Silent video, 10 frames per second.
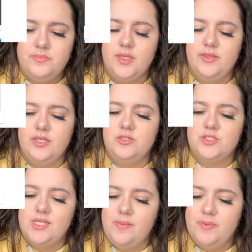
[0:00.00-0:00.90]
And then you
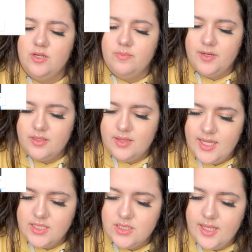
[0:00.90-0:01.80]
just type in your
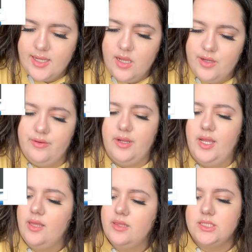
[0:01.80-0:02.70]
birthday to like
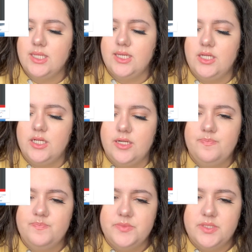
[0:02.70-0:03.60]
agree. It's like your
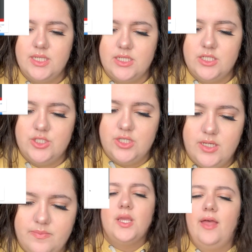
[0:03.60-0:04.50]

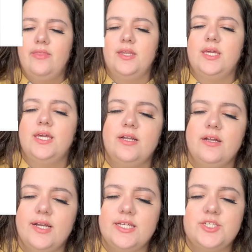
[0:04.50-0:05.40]
signature. And then
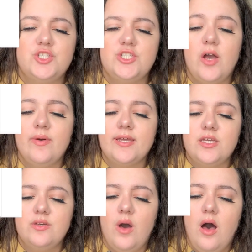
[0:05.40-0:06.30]
here is showing
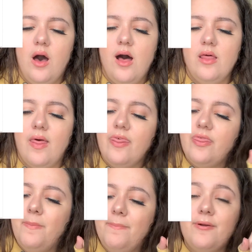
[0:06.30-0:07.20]
you all
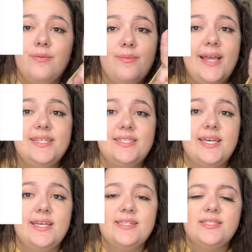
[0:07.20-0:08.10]
the
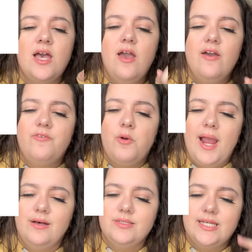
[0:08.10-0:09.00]
prices for
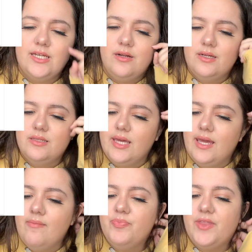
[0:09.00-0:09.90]
housing
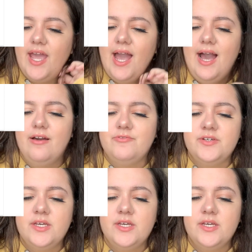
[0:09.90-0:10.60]
currently. They have